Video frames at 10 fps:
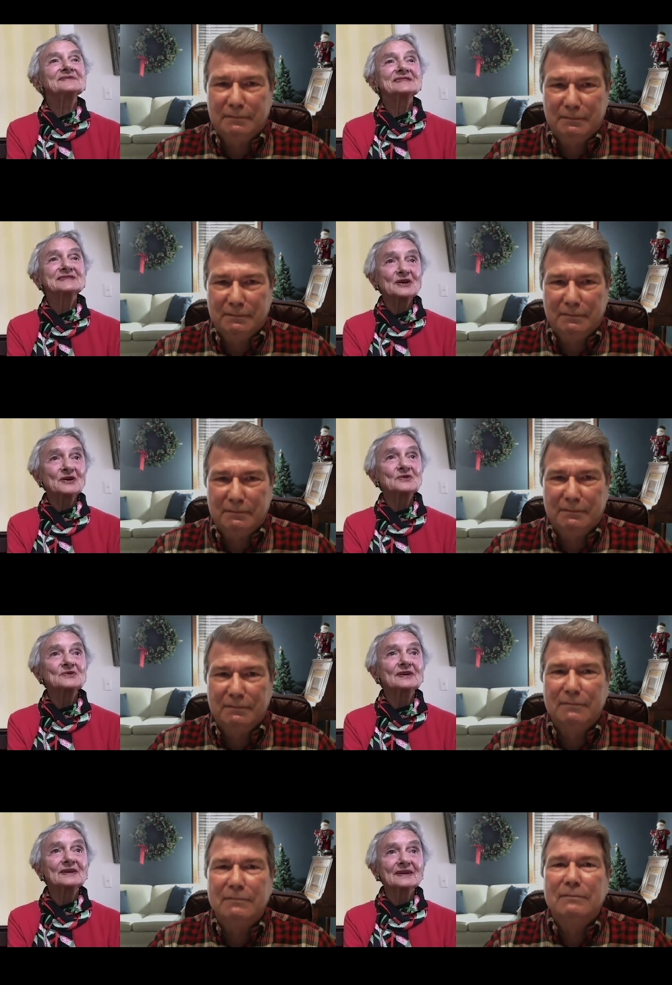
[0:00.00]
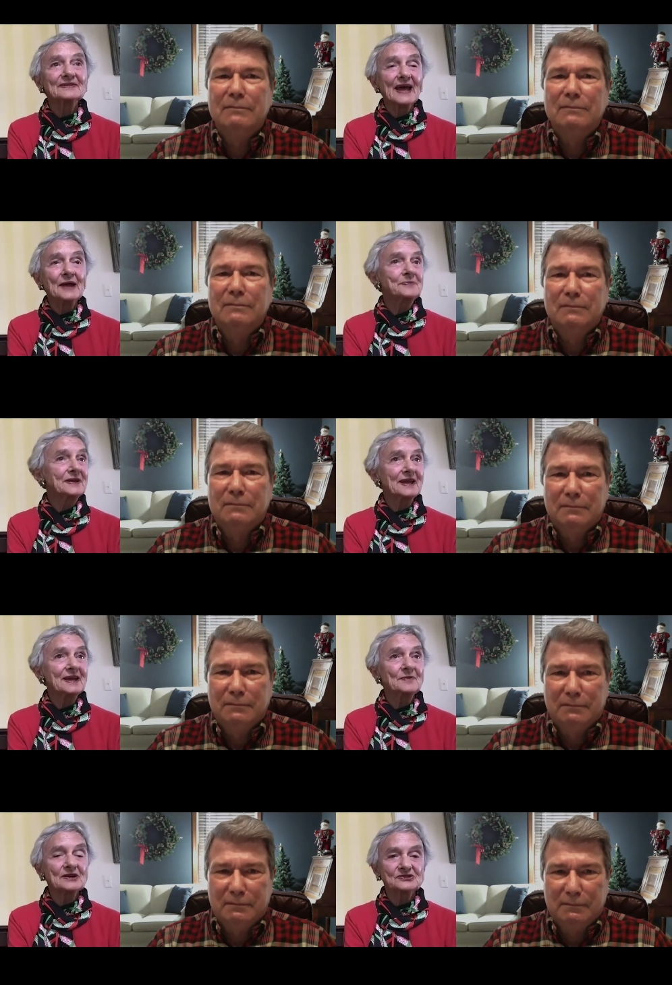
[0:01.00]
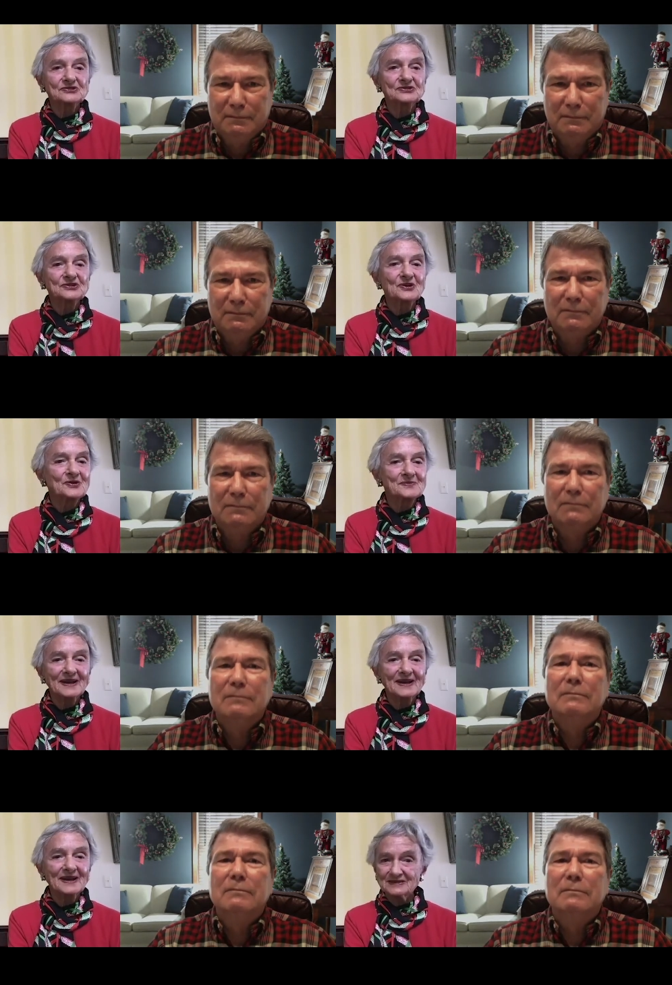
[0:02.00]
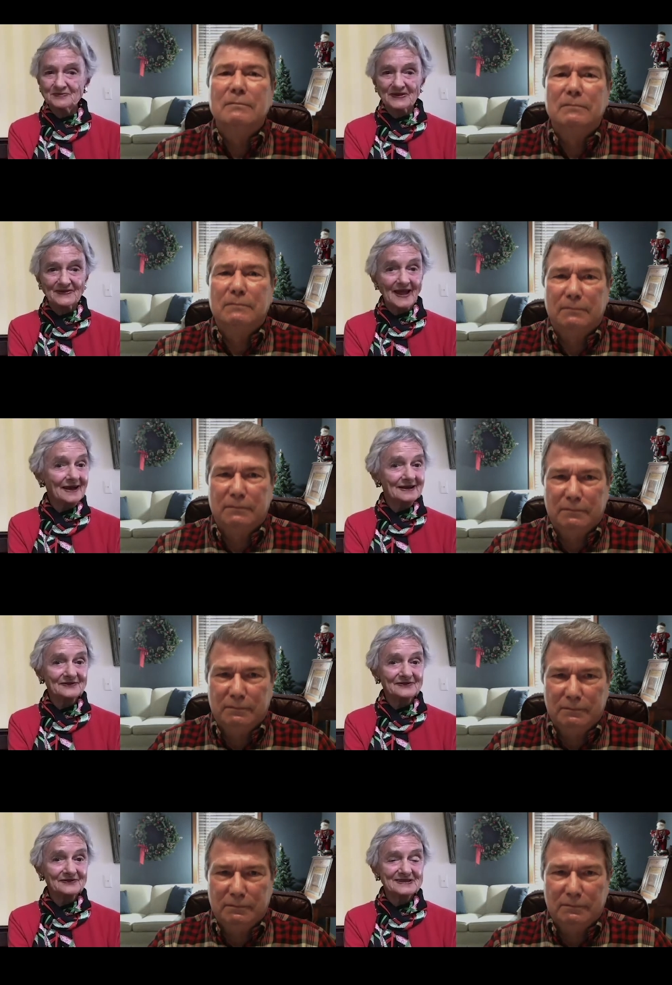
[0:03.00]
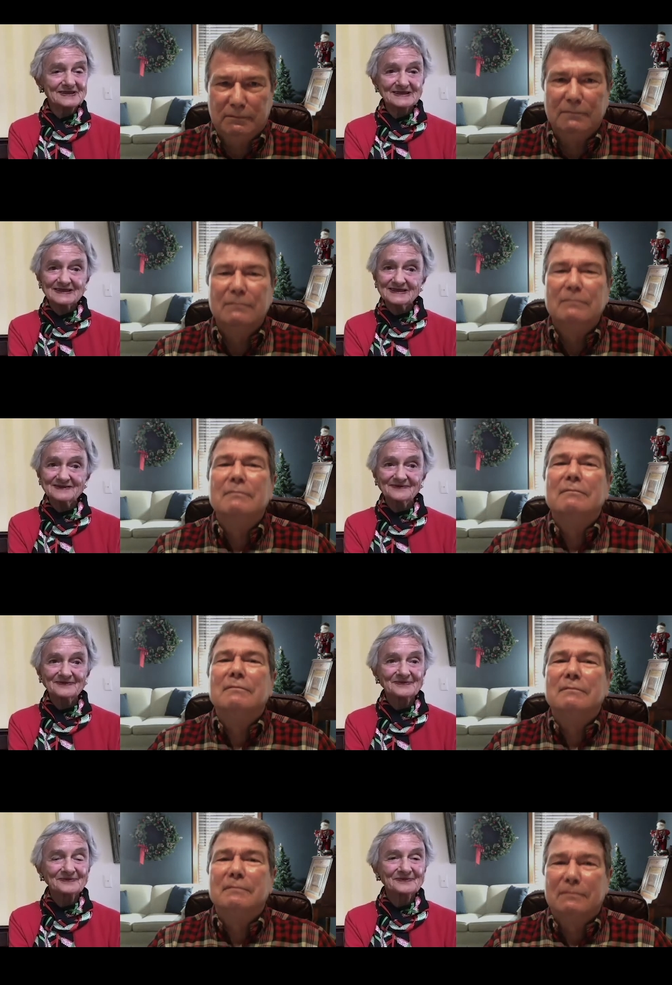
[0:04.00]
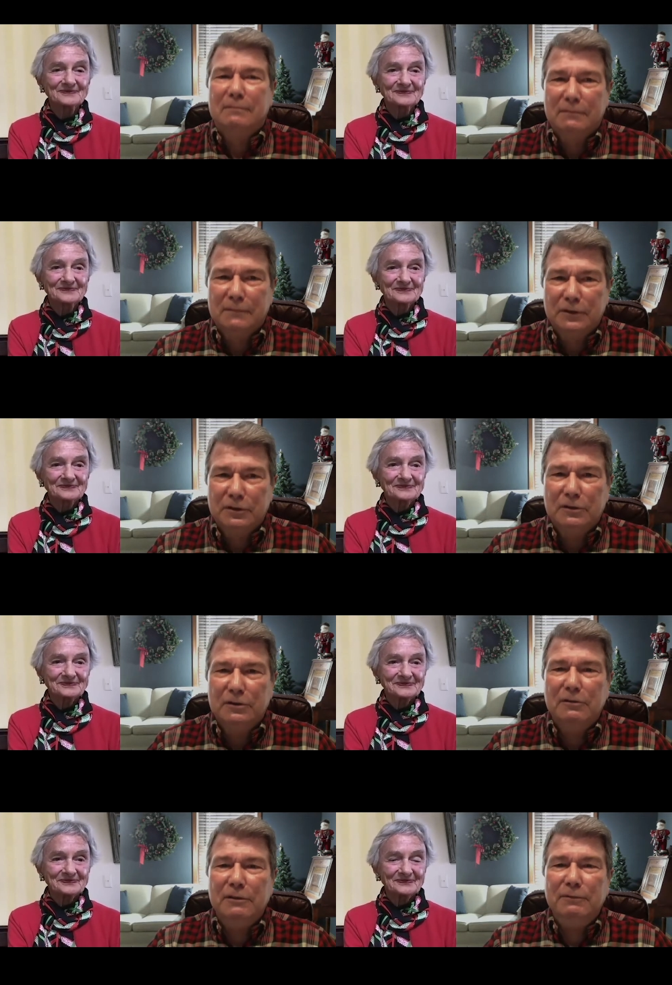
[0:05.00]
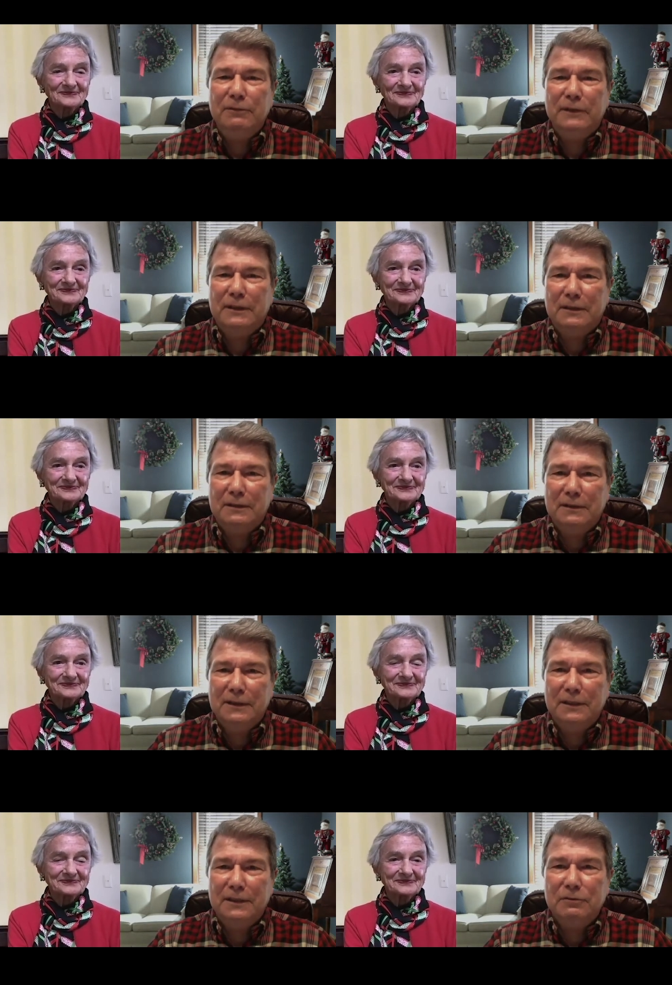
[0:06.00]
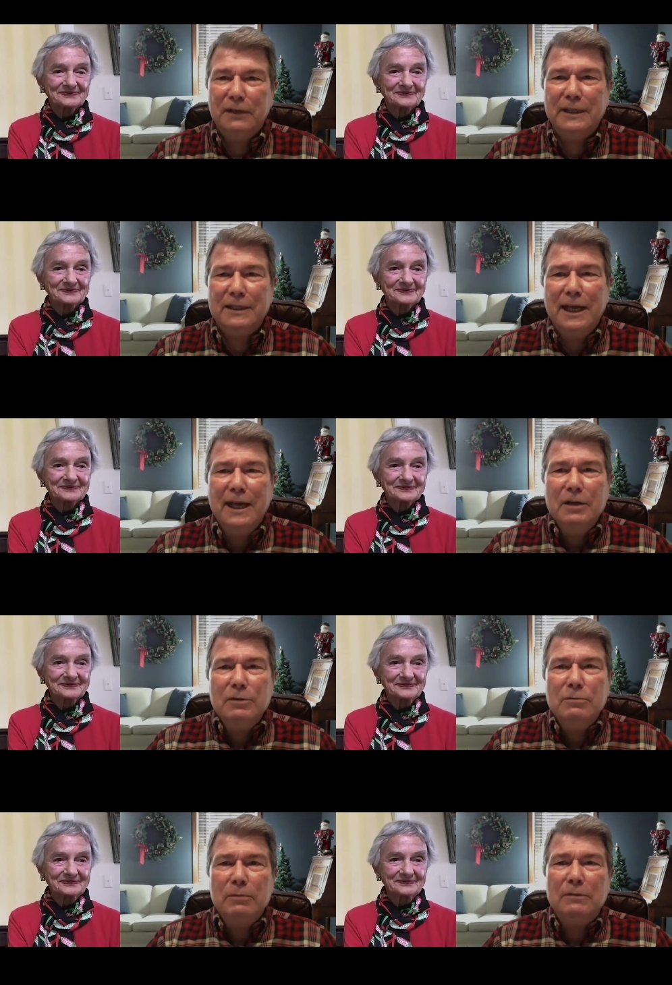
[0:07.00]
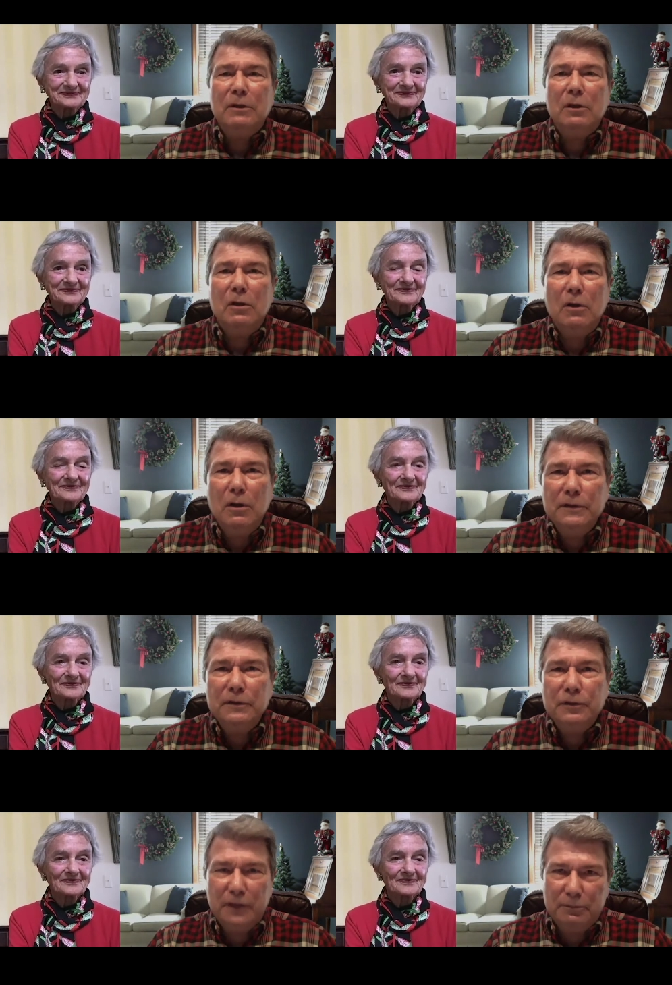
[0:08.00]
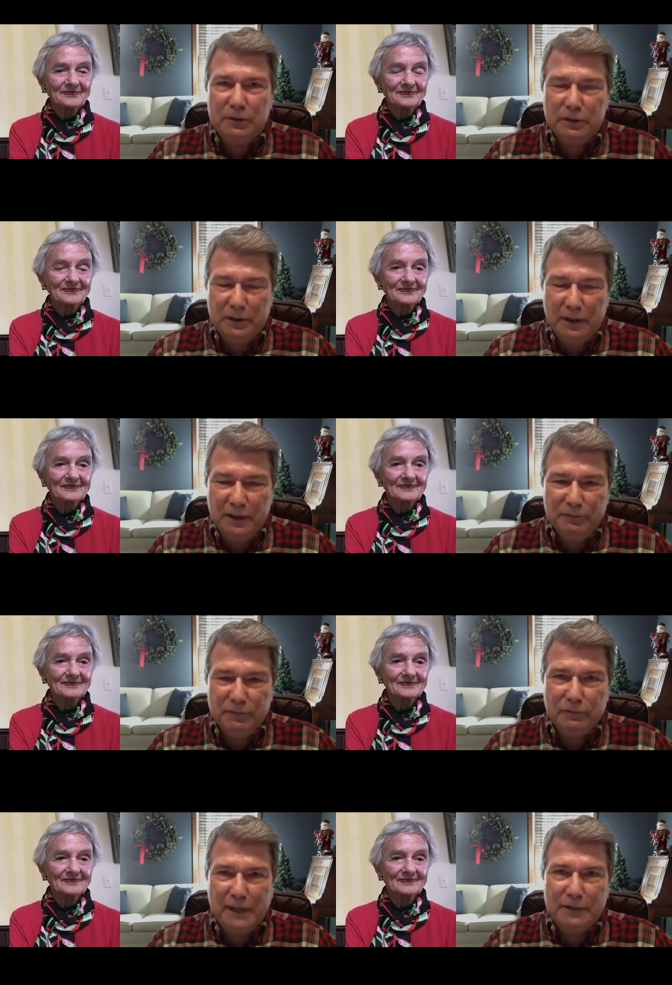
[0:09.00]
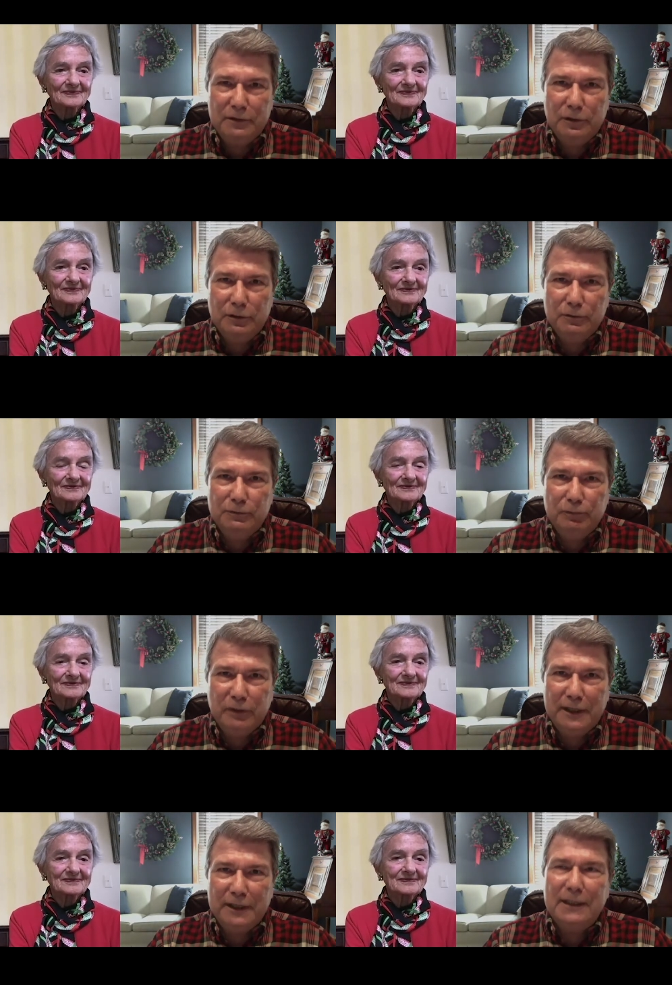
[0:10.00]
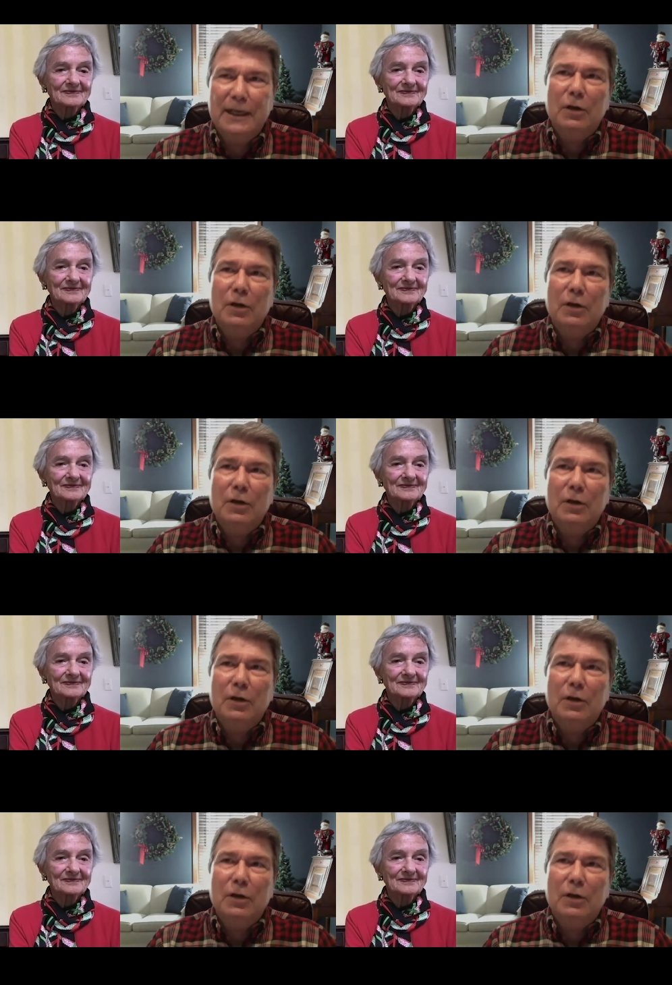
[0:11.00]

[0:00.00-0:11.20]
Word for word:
Speaker 1: so that became our church home, and it's been that ever since.
Speaker 2: Terrific. That's great. Well, on the subject of gratitude, Frannie,